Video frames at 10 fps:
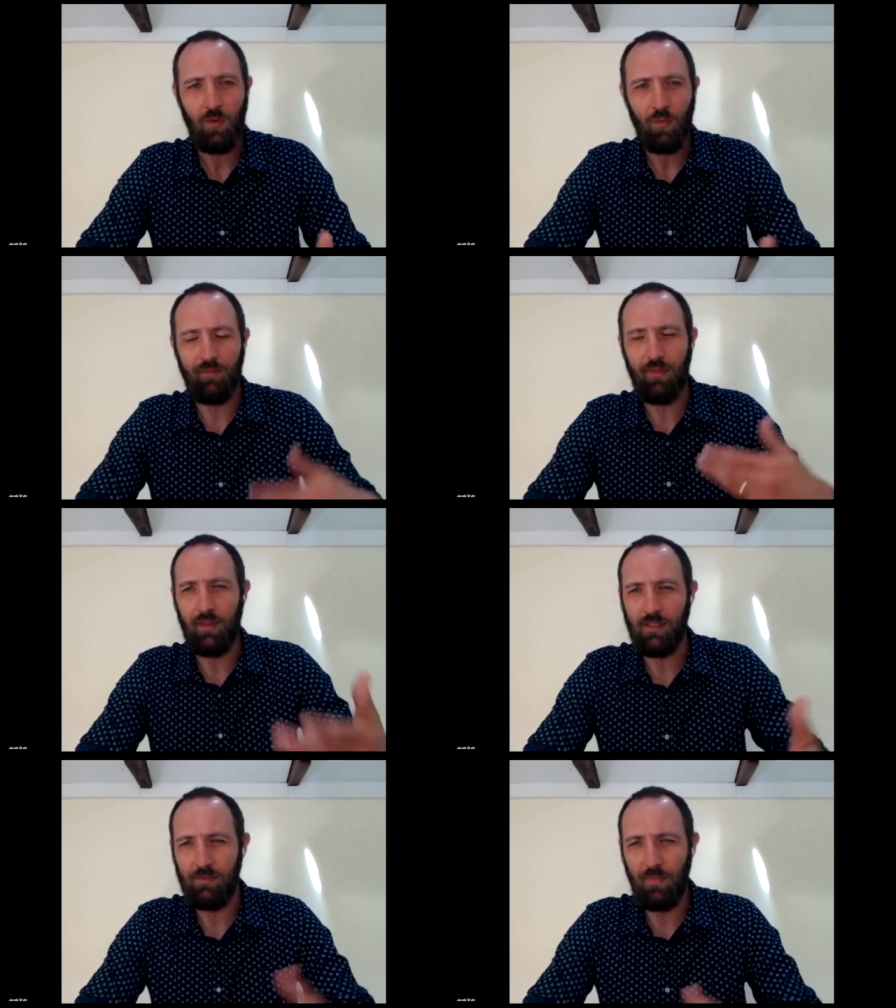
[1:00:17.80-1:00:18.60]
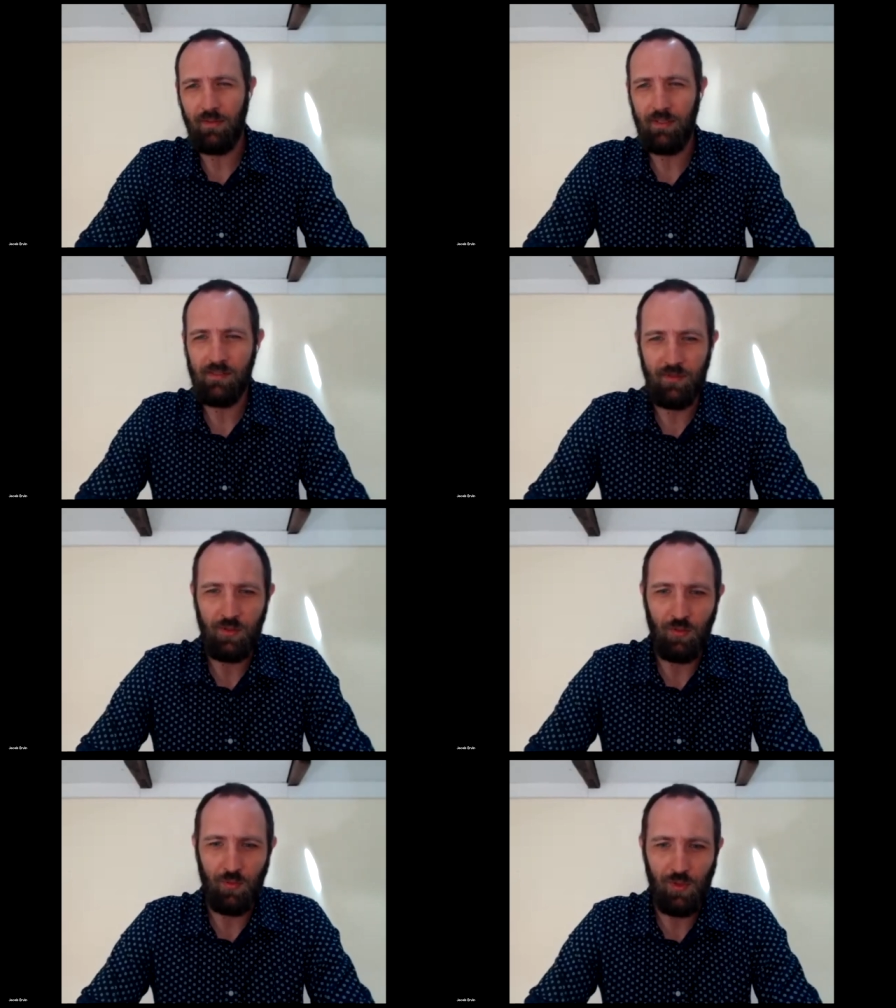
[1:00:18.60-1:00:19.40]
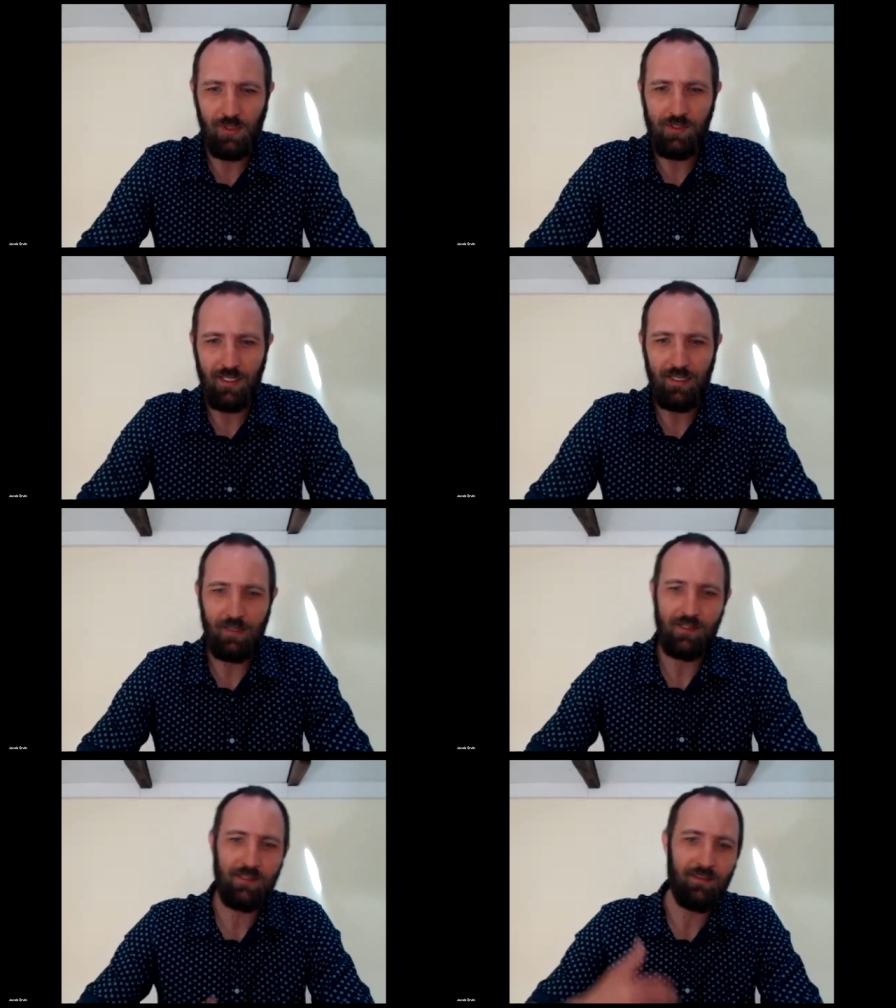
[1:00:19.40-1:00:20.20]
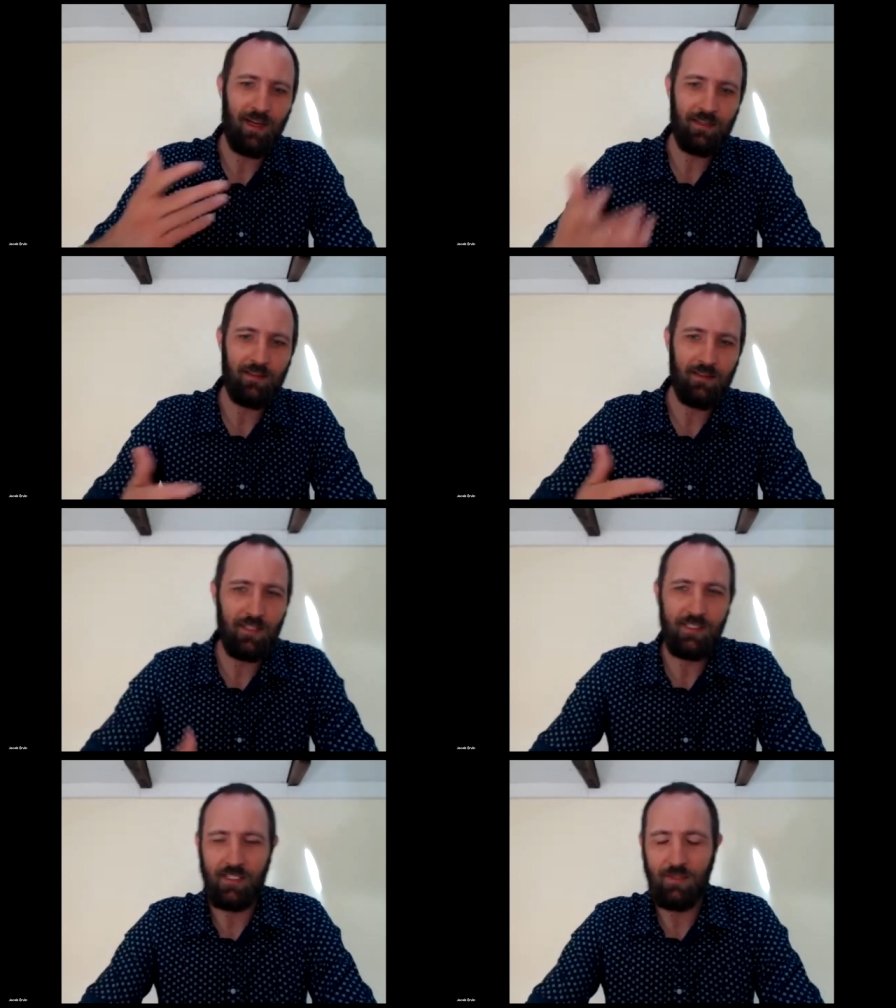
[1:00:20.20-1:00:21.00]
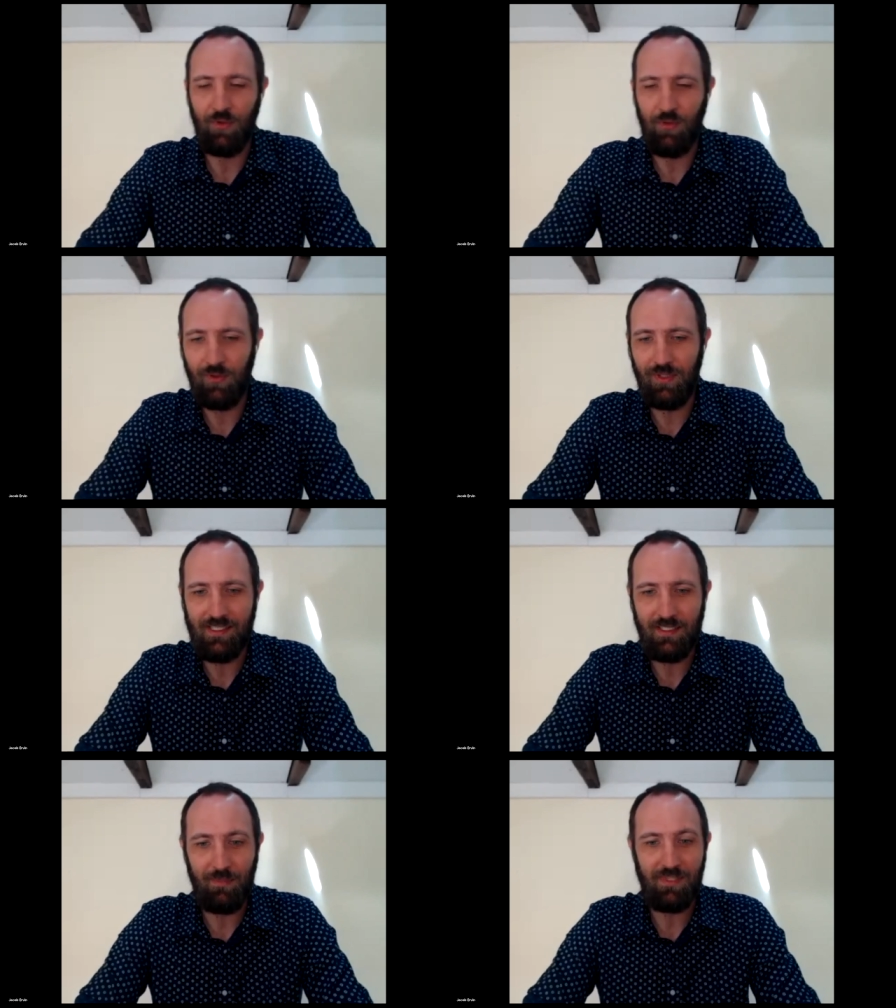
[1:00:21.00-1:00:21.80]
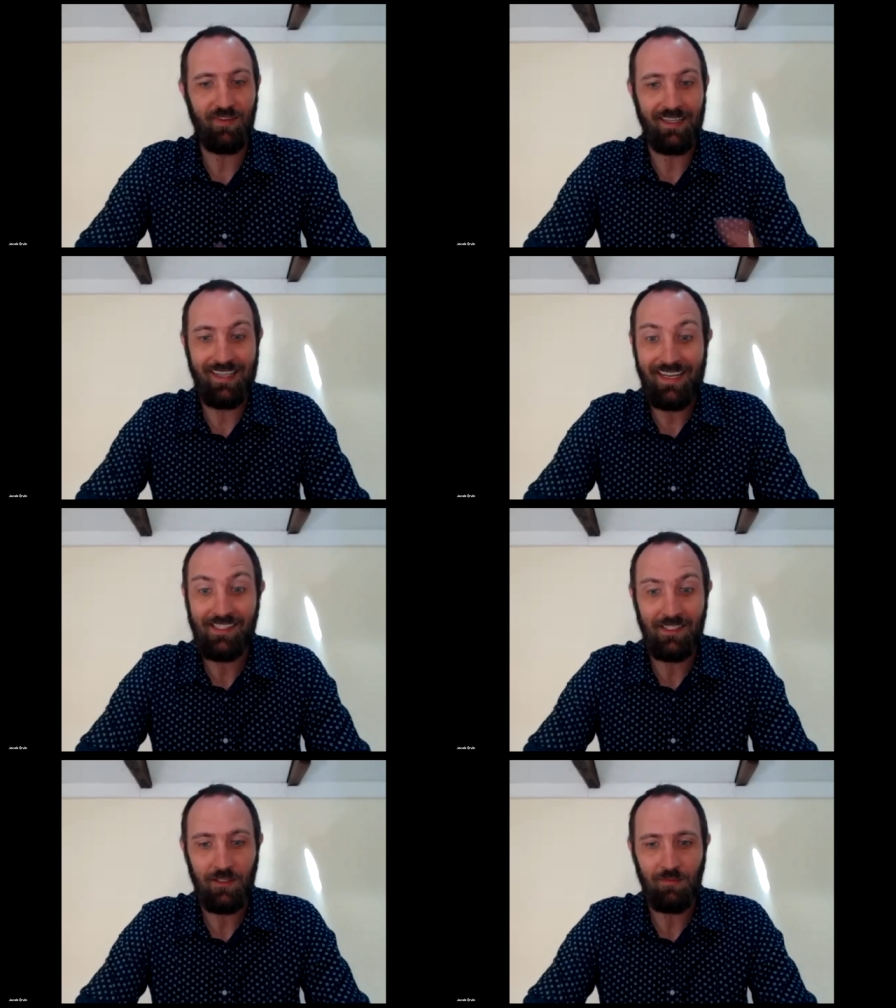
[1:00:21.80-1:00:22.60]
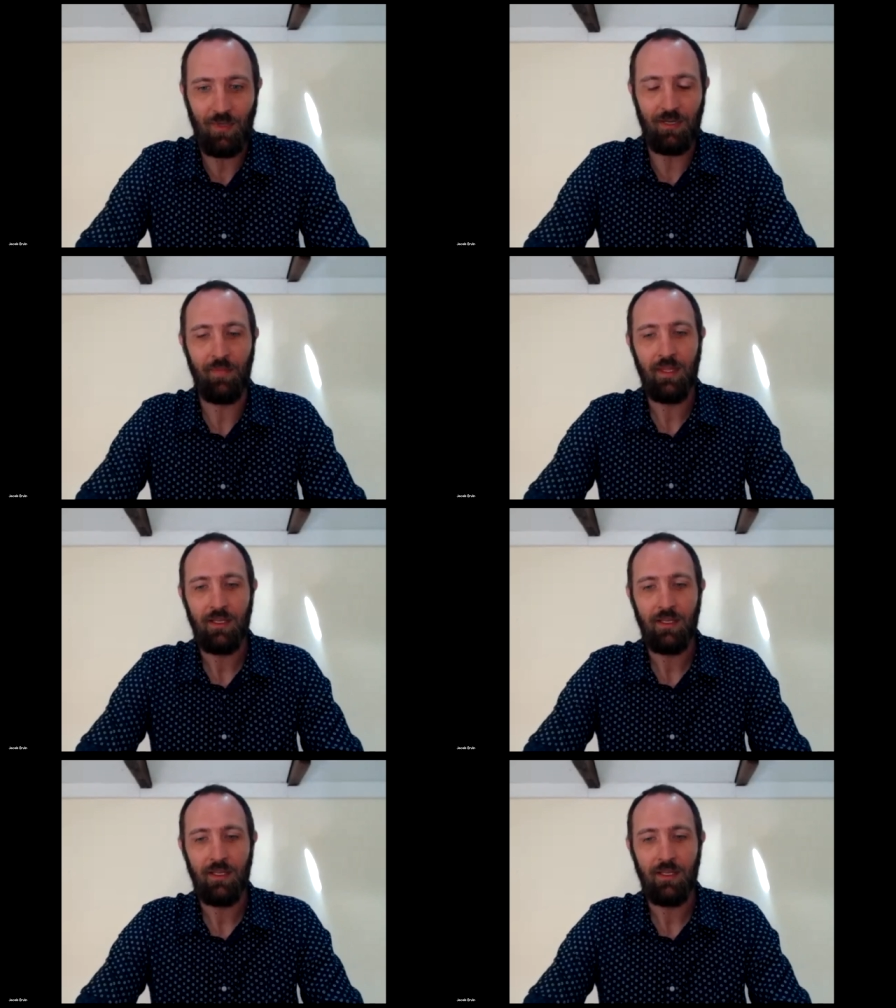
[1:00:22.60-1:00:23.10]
One of the things about these virtual worlds right now is the fact that they're accessible through desktop is fantastic, right?